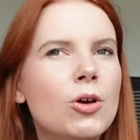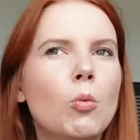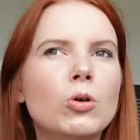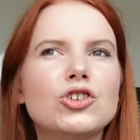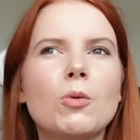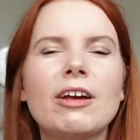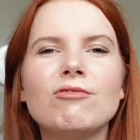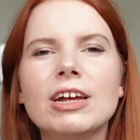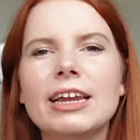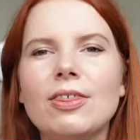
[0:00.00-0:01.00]
what do I
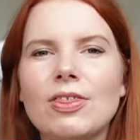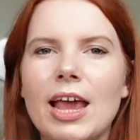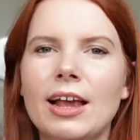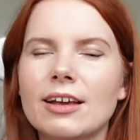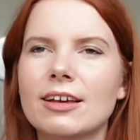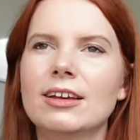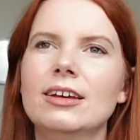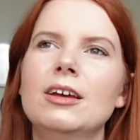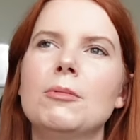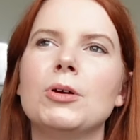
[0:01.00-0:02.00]
really think?
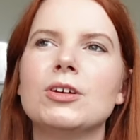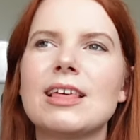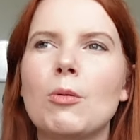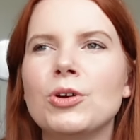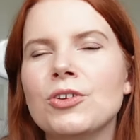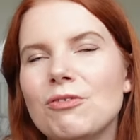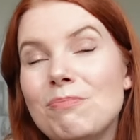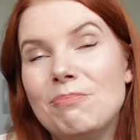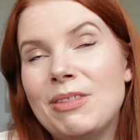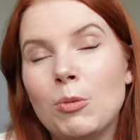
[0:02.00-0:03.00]
Because that
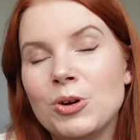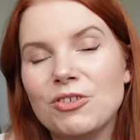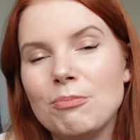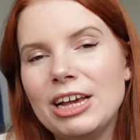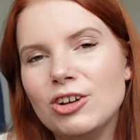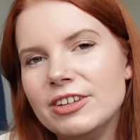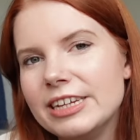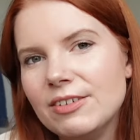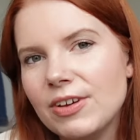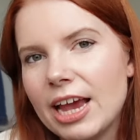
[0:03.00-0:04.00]
wouldn't have made good
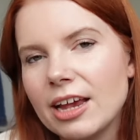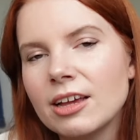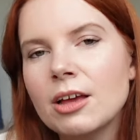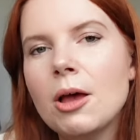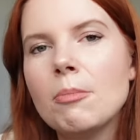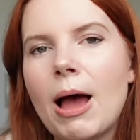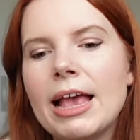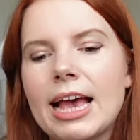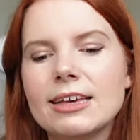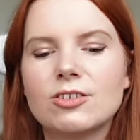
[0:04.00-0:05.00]
TV. But
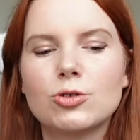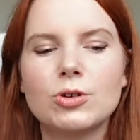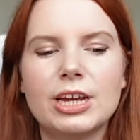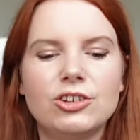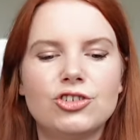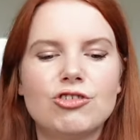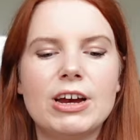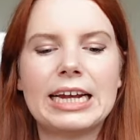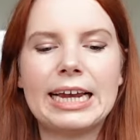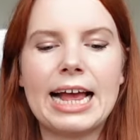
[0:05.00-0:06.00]
I guess talking
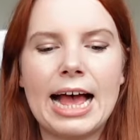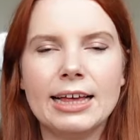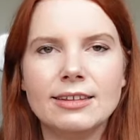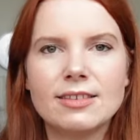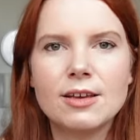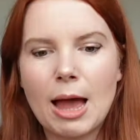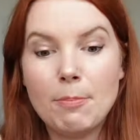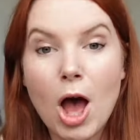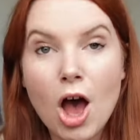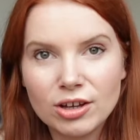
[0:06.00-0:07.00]
strictly as a
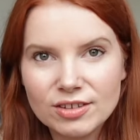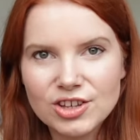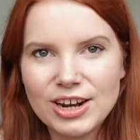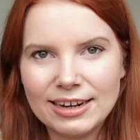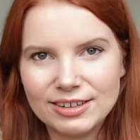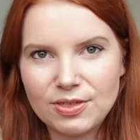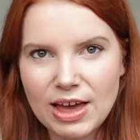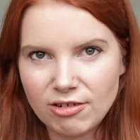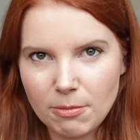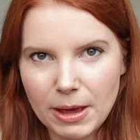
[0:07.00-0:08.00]
person and a
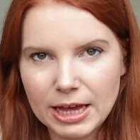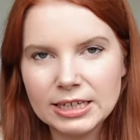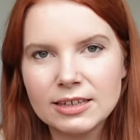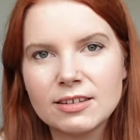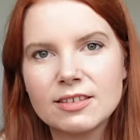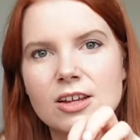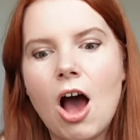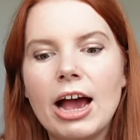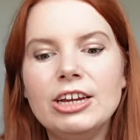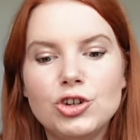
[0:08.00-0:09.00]
therapist,
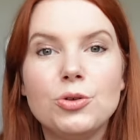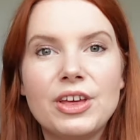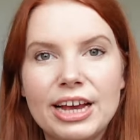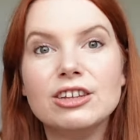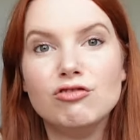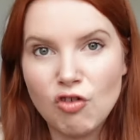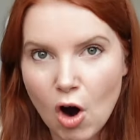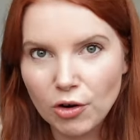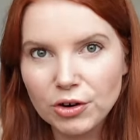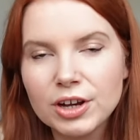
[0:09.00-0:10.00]
I do think it's
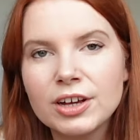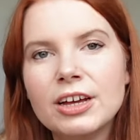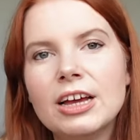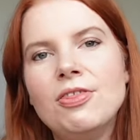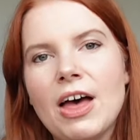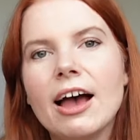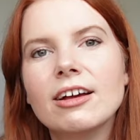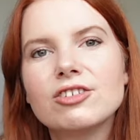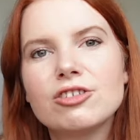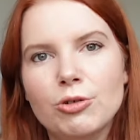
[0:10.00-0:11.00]
wrong
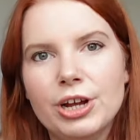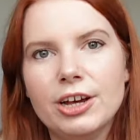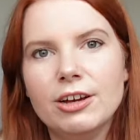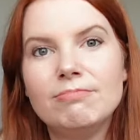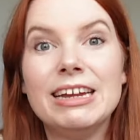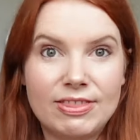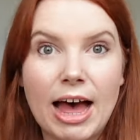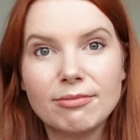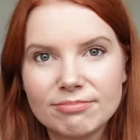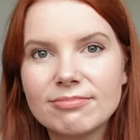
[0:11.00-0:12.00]
that Sawyer did
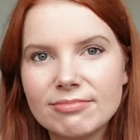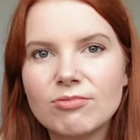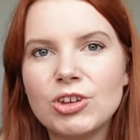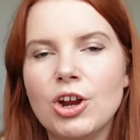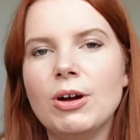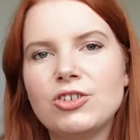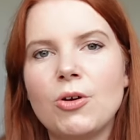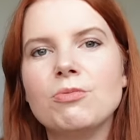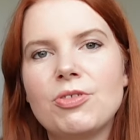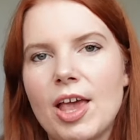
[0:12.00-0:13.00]
that. You know, I
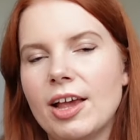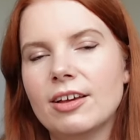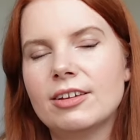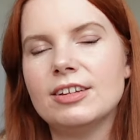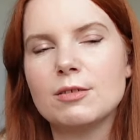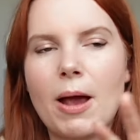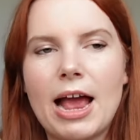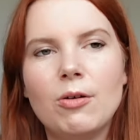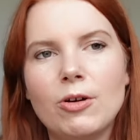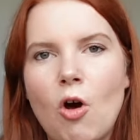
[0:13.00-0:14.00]
don't think, despite
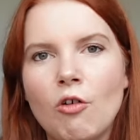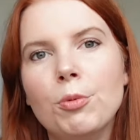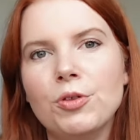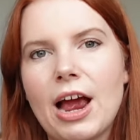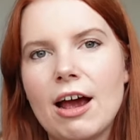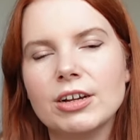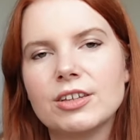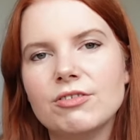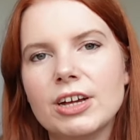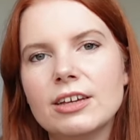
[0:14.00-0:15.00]
how horrible the
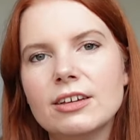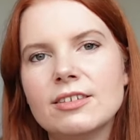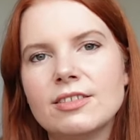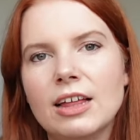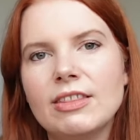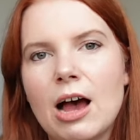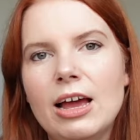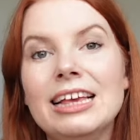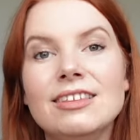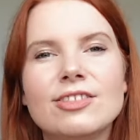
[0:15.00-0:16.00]
character is,
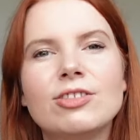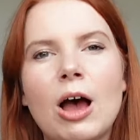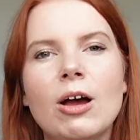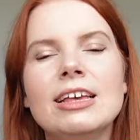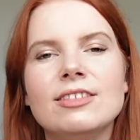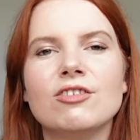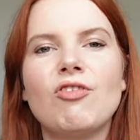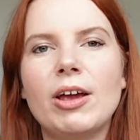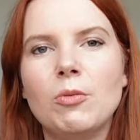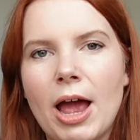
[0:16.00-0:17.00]
that is the
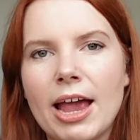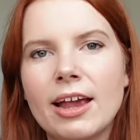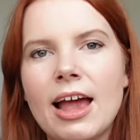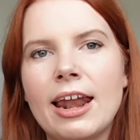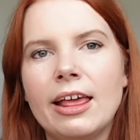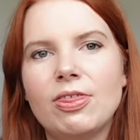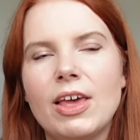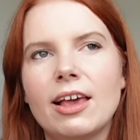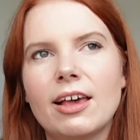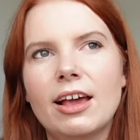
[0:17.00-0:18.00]
right way. And I
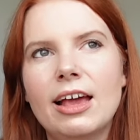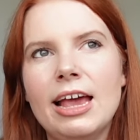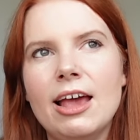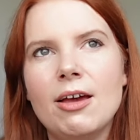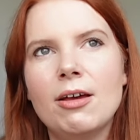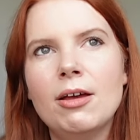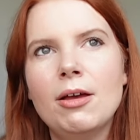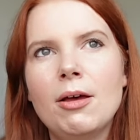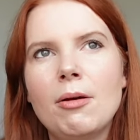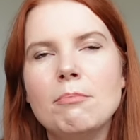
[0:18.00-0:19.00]
think it
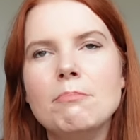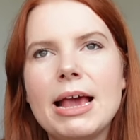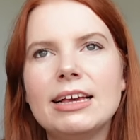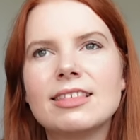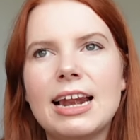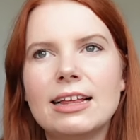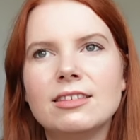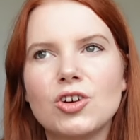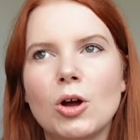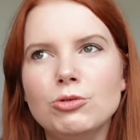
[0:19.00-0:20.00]
makes the
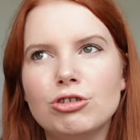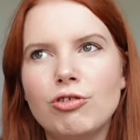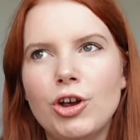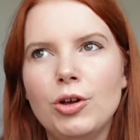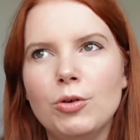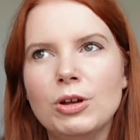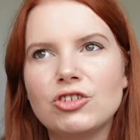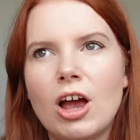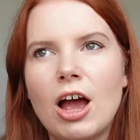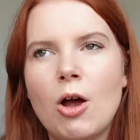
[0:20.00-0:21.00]
letter come true,
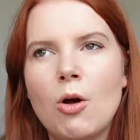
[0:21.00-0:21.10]
which